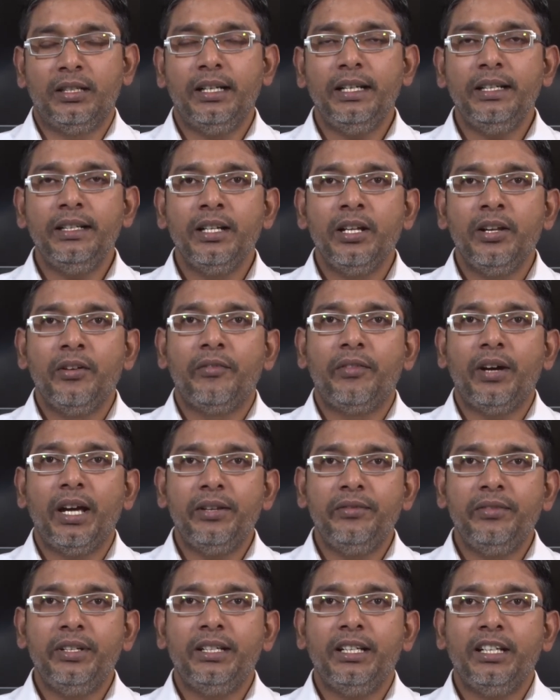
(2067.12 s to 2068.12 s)
right.
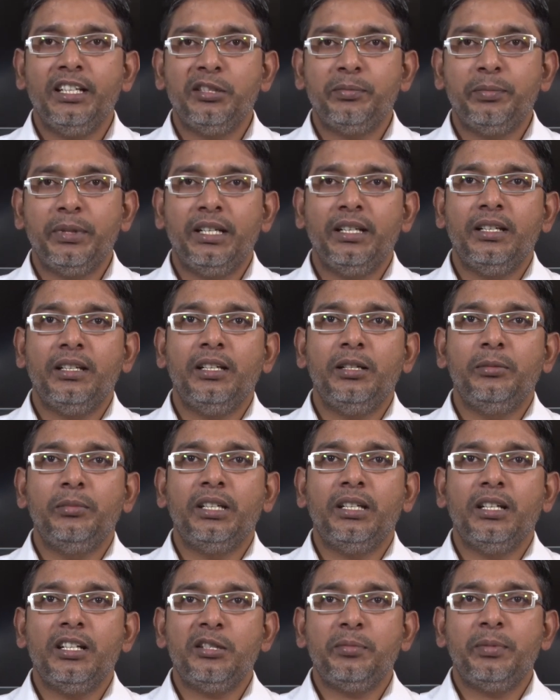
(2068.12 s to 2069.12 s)
Why we take spherical?
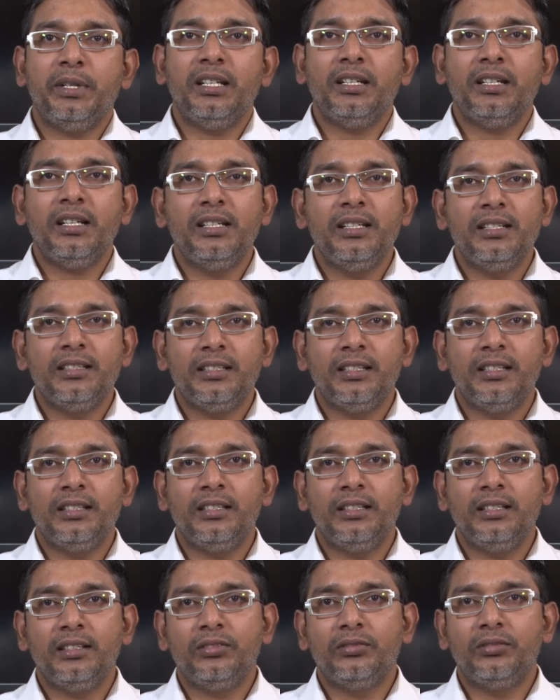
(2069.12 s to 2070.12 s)
Because spherical is
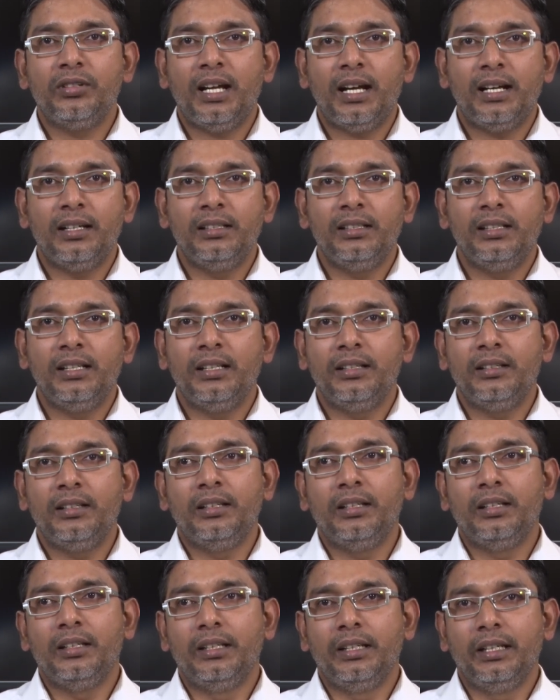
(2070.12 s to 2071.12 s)
easy to handle
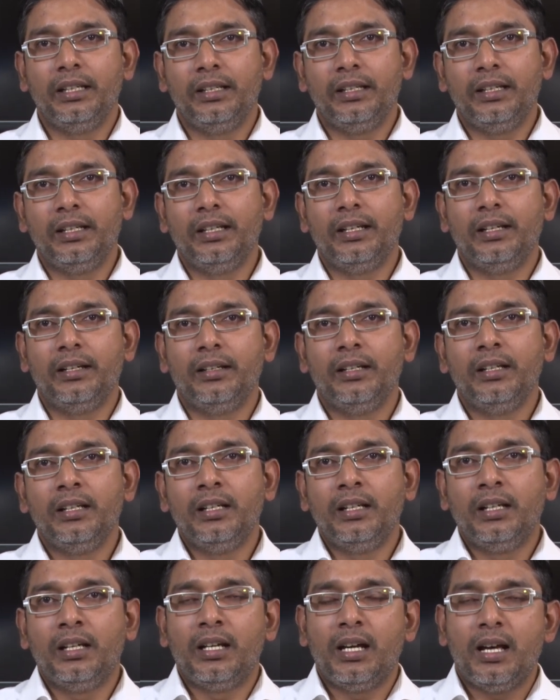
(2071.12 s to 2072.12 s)
and in uh,
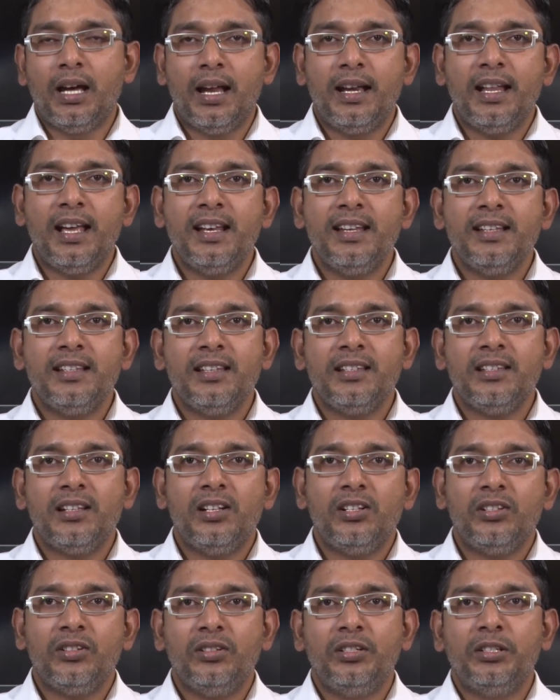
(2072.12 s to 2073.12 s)
uh, analysis
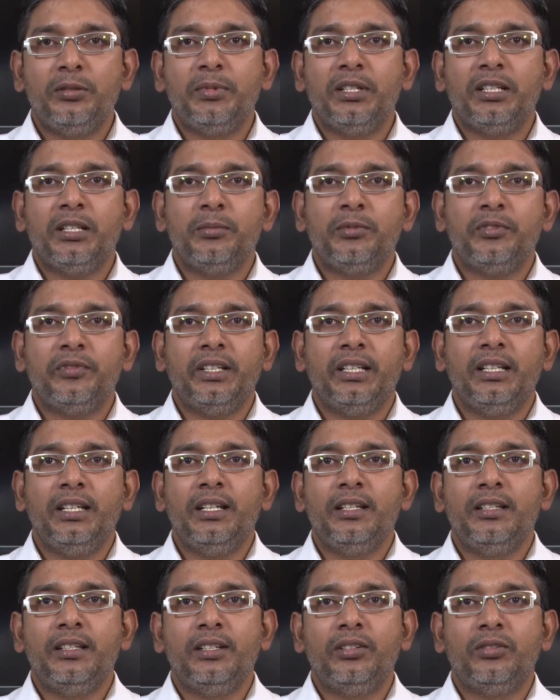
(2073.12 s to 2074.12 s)
also it becomes
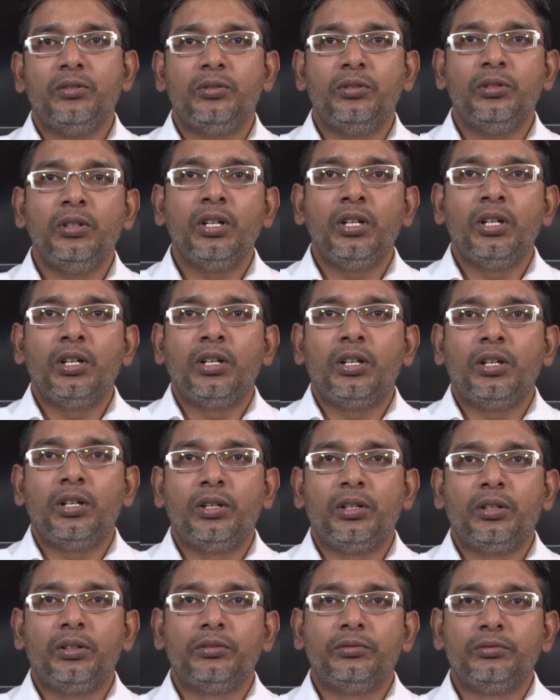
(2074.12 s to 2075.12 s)
very easy to
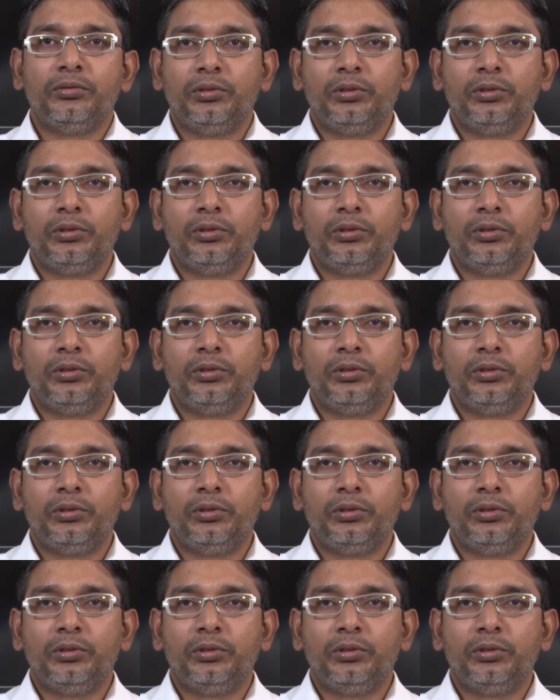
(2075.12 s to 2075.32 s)
uh,